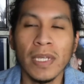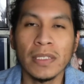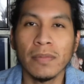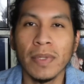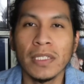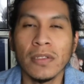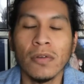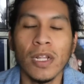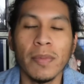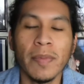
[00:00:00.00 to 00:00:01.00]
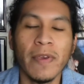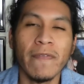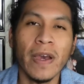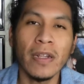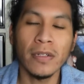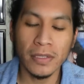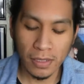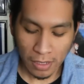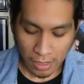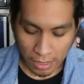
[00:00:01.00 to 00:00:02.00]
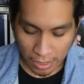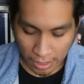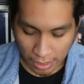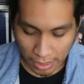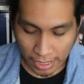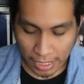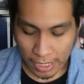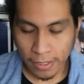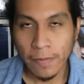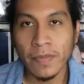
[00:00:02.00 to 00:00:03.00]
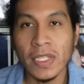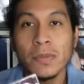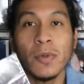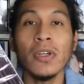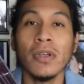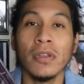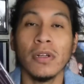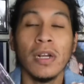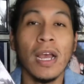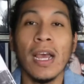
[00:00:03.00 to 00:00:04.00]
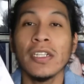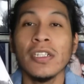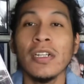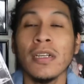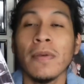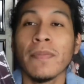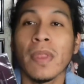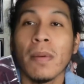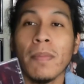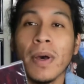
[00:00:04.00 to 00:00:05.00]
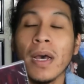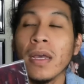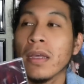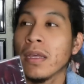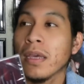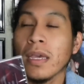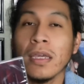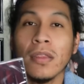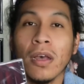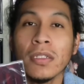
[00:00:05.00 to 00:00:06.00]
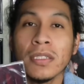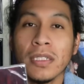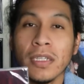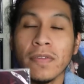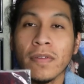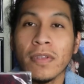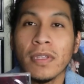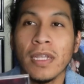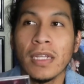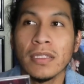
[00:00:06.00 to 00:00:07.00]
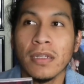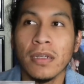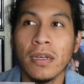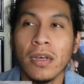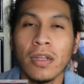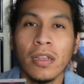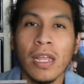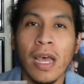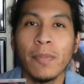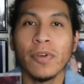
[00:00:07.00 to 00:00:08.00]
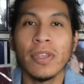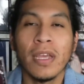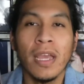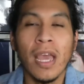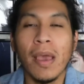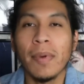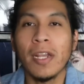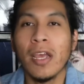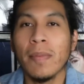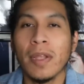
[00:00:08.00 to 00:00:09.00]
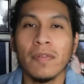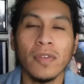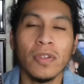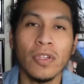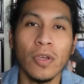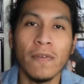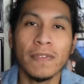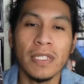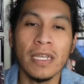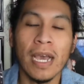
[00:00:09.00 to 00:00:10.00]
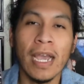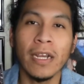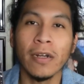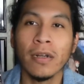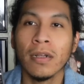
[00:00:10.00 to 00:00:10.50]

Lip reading: best known MMA fighters. And spoiler alert, I actually bought a long sleeve that's a collab with Eminem and the UFC Higher.